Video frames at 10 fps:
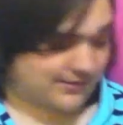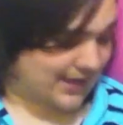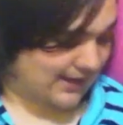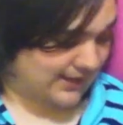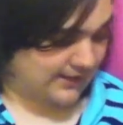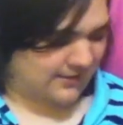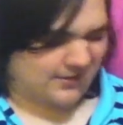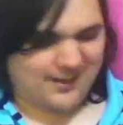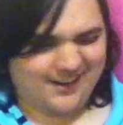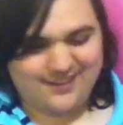telly,
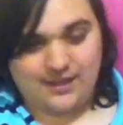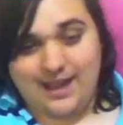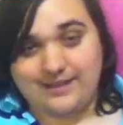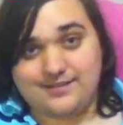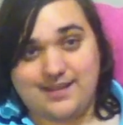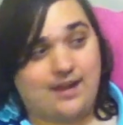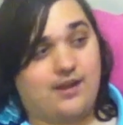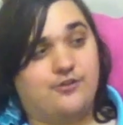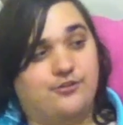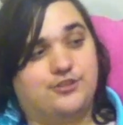and then
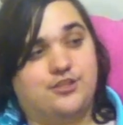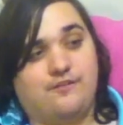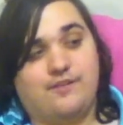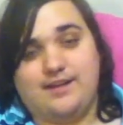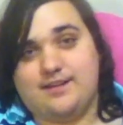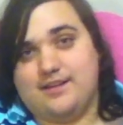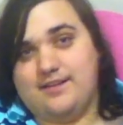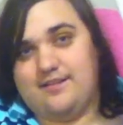I use something